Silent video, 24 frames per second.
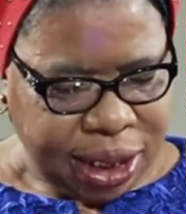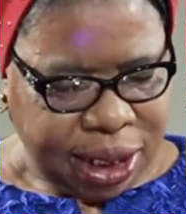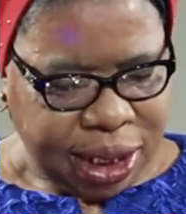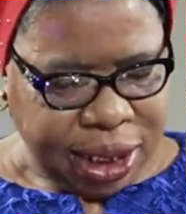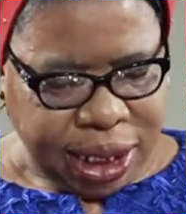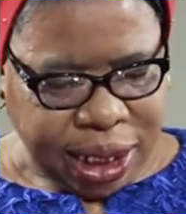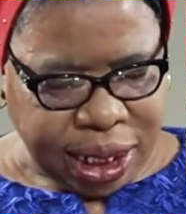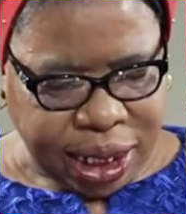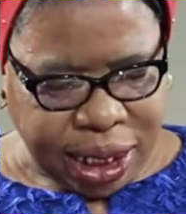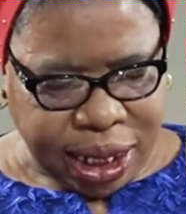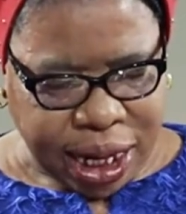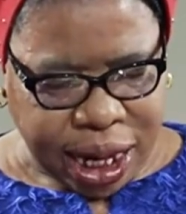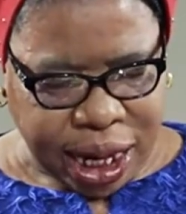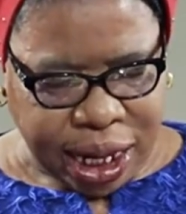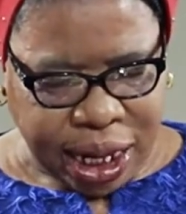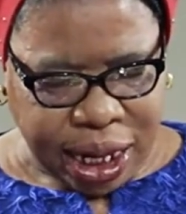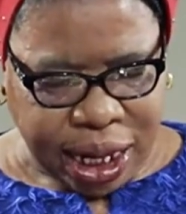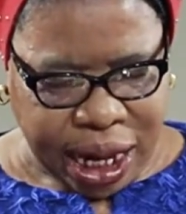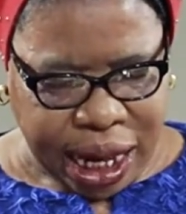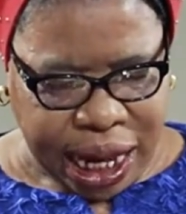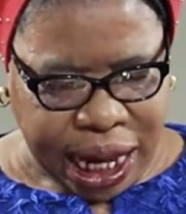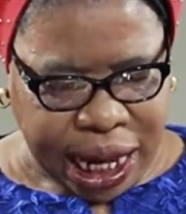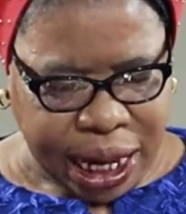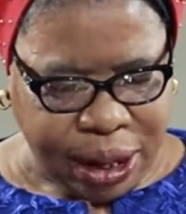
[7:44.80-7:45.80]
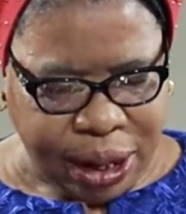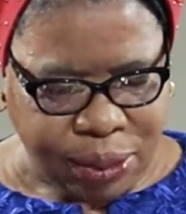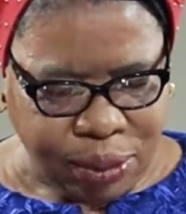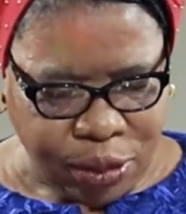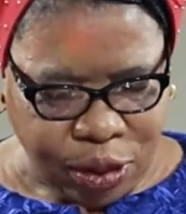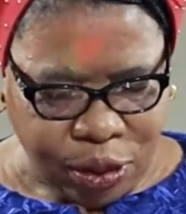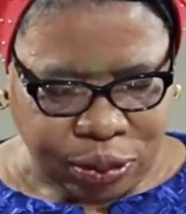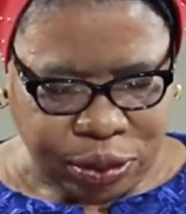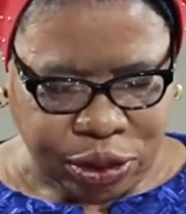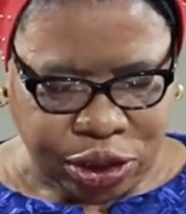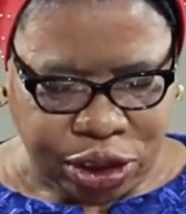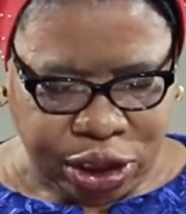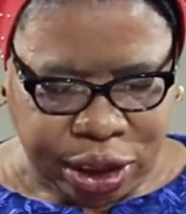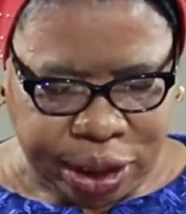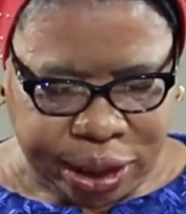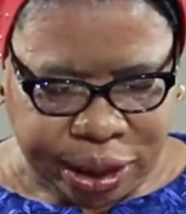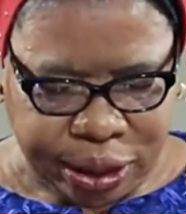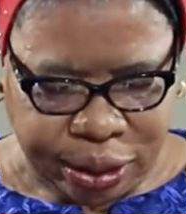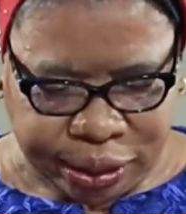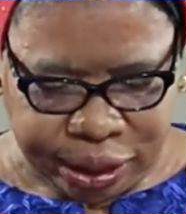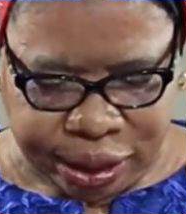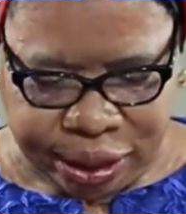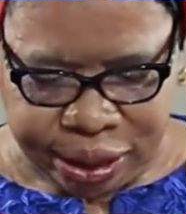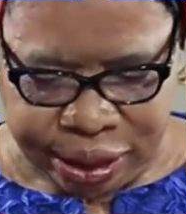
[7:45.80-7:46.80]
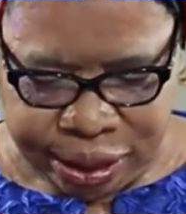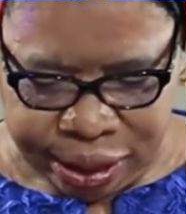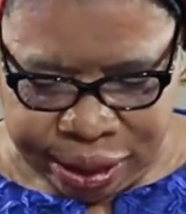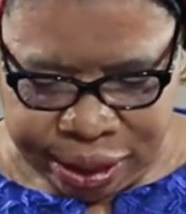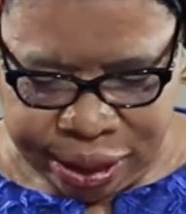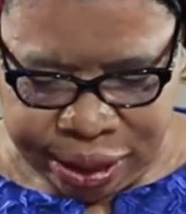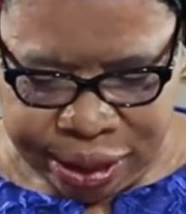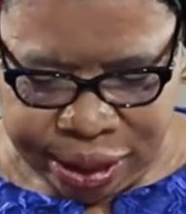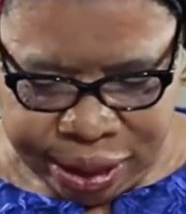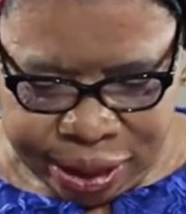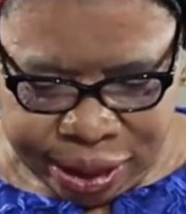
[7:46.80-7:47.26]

In the name of Jesus,